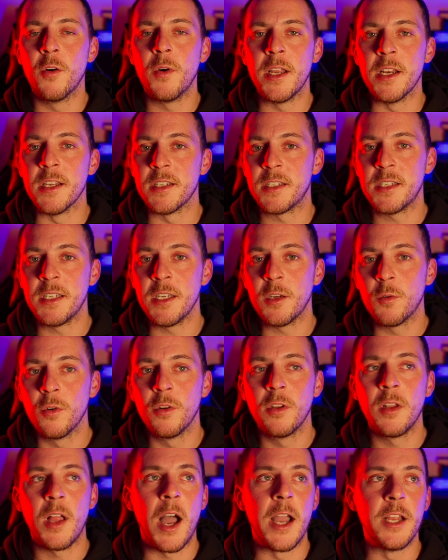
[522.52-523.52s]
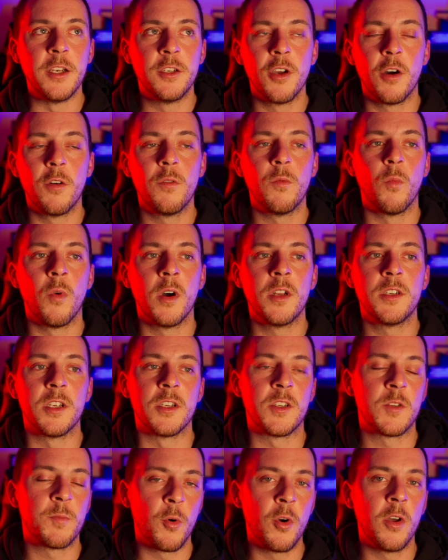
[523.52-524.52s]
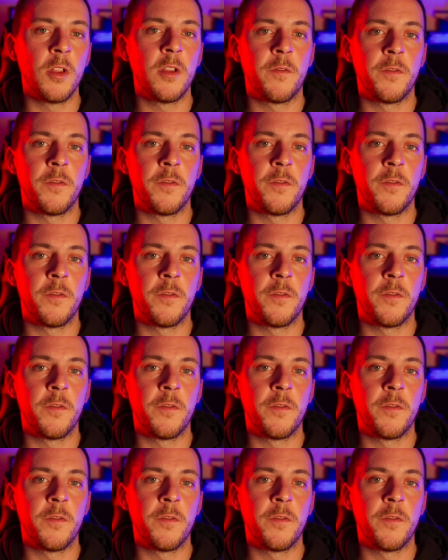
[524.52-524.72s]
in a sequel. I don't want to spoil it